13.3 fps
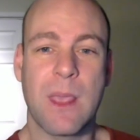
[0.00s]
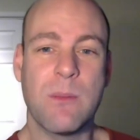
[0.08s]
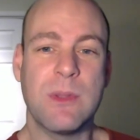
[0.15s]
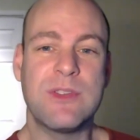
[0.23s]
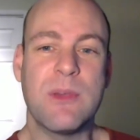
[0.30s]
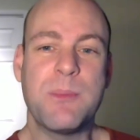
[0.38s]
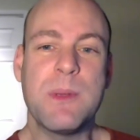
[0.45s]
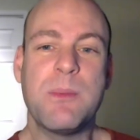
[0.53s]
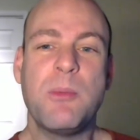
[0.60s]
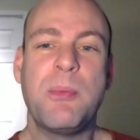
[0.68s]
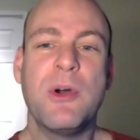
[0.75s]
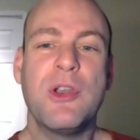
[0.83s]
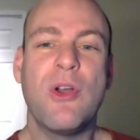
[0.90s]
But some
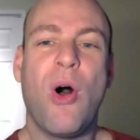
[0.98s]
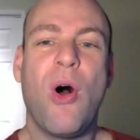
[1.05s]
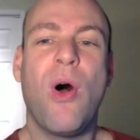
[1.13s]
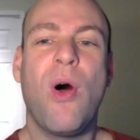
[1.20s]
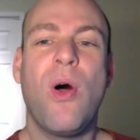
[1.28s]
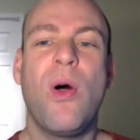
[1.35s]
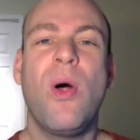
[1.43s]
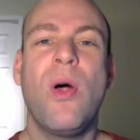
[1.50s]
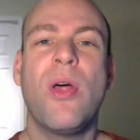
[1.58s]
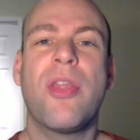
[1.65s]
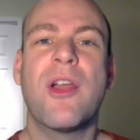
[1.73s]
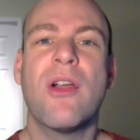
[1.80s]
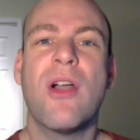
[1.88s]
people put
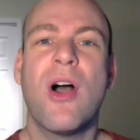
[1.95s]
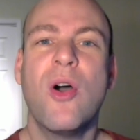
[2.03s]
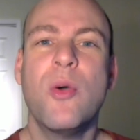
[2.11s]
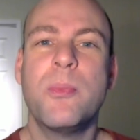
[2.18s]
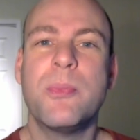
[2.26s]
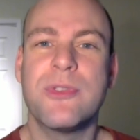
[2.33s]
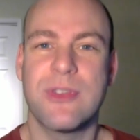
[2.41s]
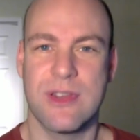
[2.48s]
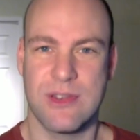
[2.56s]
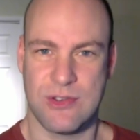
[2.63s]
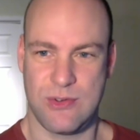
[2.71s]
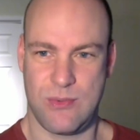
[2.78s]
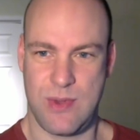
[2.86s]
all their hopes
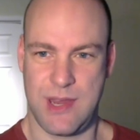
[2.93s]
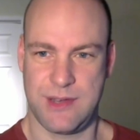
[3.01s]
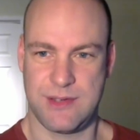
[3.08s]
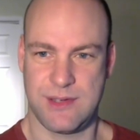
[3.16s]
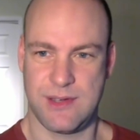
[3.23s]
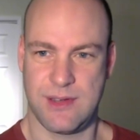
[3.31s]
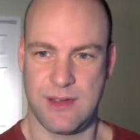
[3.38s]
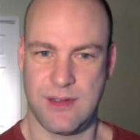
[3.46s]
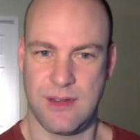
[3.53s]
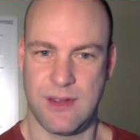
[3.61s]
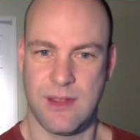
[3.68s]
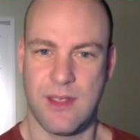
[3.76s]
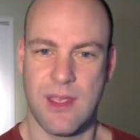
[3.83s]
into it.
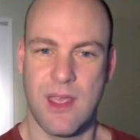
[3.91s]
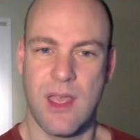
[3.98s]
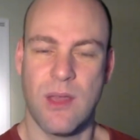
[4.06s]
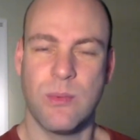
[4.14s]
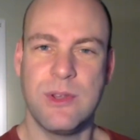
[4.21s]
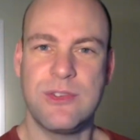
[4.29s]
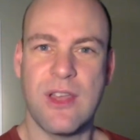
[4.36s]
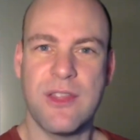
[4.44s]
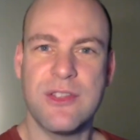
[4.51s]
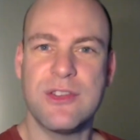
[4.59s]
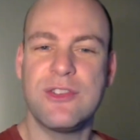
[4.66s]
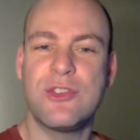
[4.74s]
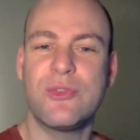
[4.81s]
We saw
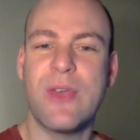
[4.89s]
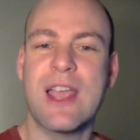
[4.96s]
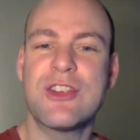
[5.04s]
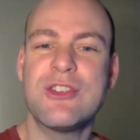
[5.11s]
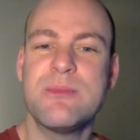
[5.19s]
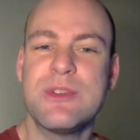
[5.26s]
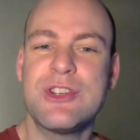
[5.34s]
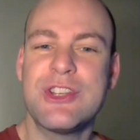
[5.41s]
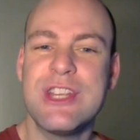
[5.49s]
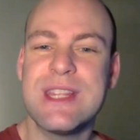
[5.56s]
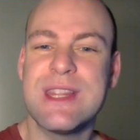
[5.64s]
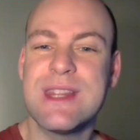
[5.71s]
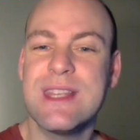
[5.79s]
the distraction
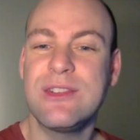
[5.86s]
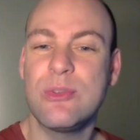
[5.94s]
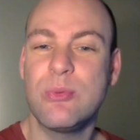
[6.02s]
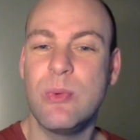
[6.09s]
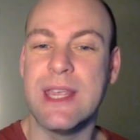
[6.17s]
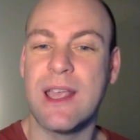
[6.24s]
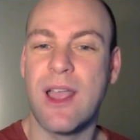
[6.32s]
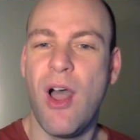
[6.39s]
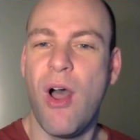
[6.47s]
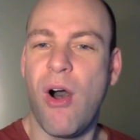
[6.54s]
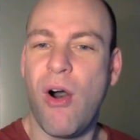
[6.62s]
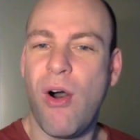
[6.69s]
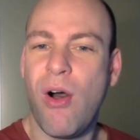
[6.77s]
machine this week.
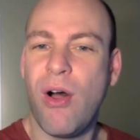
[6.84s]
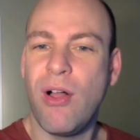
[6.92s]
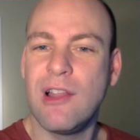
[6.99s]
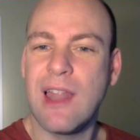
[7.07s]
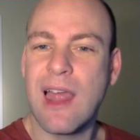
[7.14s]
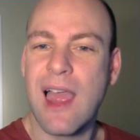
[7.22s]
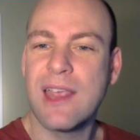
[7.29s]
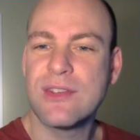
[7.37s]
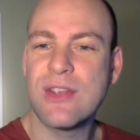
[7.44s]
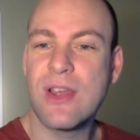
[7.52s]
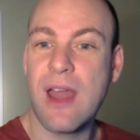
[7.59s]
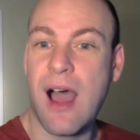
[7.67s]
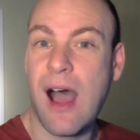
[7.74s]
All eyes
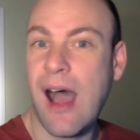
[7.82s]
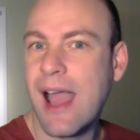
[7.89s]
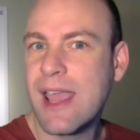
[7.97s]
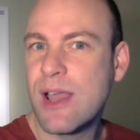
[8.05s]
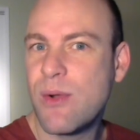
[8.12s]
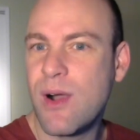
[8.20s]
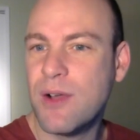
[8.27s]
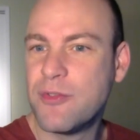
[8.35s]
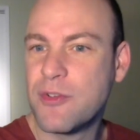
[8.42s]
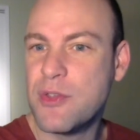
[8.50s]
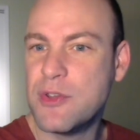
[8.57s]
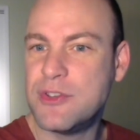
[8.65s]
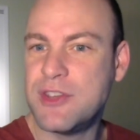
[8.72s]
on Iowa
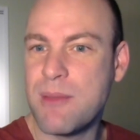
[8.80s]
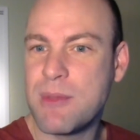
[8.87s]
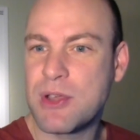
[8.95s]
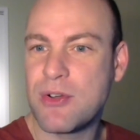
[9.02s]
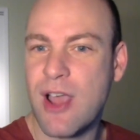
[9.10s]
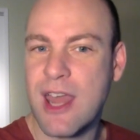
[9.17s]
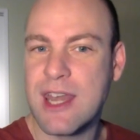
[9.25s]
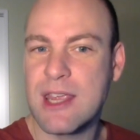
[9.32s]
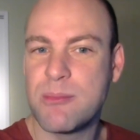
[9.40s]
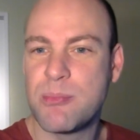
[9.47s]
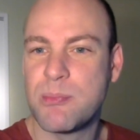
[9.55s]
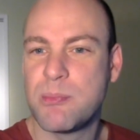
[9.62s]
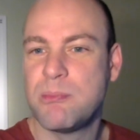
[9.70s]
for the
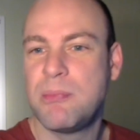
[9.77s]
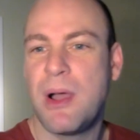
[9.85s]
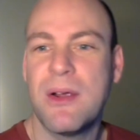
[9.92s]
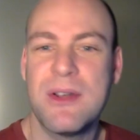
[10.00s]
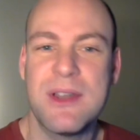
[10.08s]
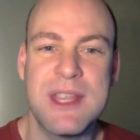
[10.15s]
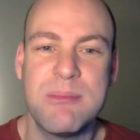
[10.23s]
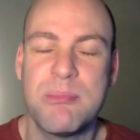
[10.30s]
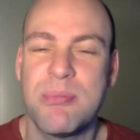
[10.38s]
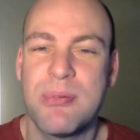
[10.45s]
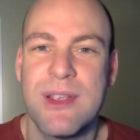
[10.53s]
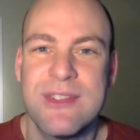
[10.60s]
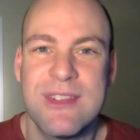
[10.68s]
Democratic Party
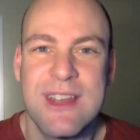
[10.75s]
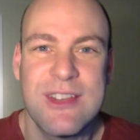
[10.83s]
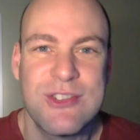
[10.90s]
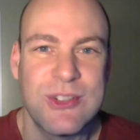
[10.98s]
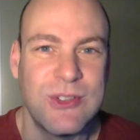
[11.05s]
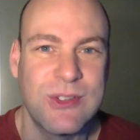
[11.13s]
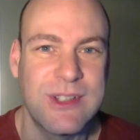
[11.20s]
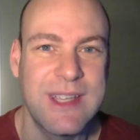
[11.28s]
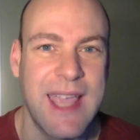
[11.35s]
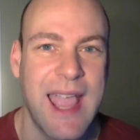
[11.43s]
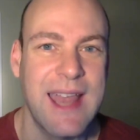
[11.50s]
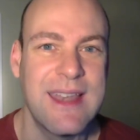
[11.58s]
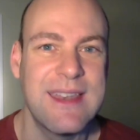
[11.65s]
presidential
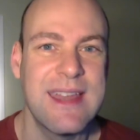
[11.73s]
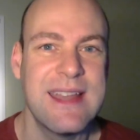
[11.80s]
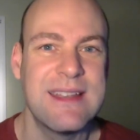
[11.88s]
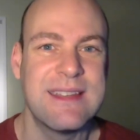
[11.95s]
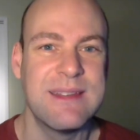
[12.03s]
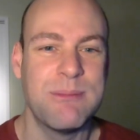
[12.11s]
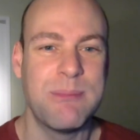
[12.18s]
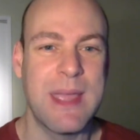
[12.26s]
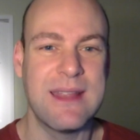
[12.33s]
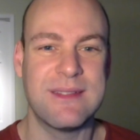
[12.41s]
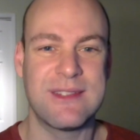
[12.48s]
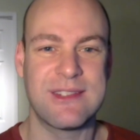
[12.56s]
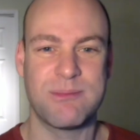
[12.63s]
candidate
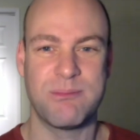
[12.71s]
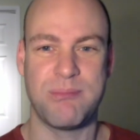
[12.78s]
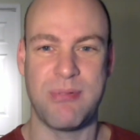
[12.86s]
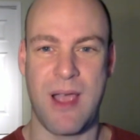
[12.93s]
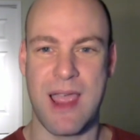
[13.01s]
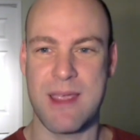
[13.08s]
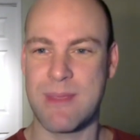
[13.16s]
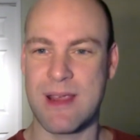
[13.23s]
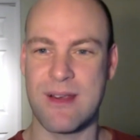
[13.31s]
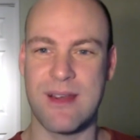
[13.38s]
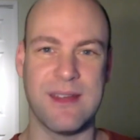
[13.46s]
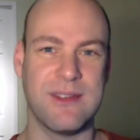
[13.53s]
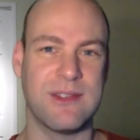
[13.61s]
debates,
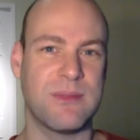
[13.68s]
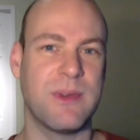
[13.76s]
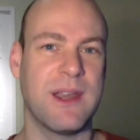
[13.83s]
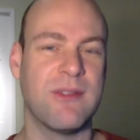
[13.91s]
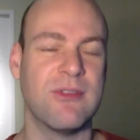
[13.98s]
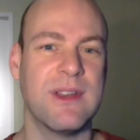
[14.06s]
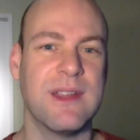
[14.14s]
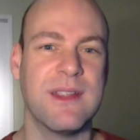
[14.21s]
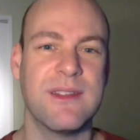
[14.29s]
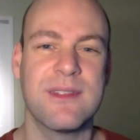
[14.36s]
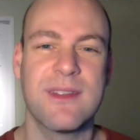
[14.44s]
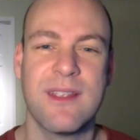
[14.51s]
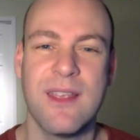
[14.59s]
primaries, whatever it
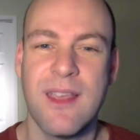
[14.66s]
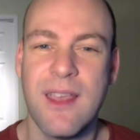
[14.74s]
is.